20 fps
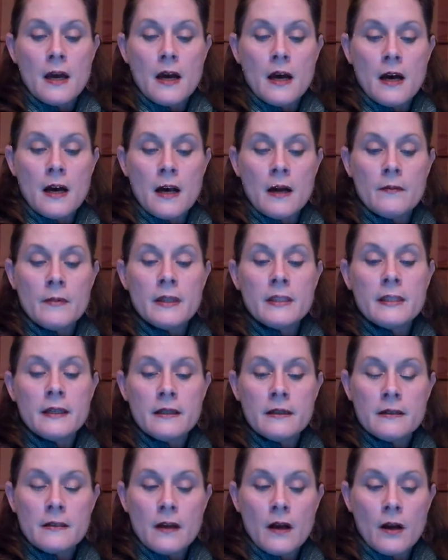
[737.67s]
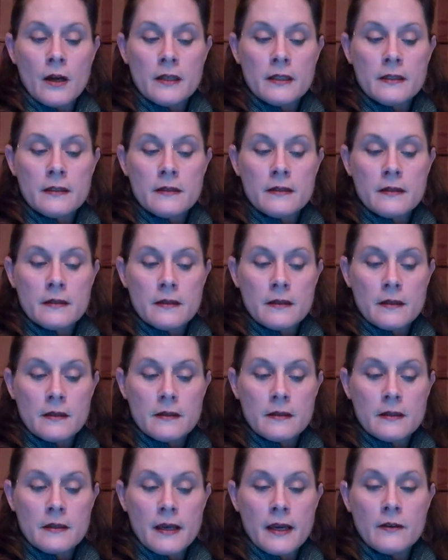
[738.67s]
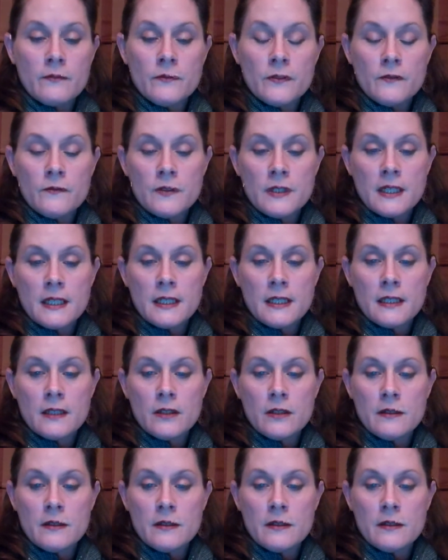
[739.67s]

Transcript: And then on slide 15,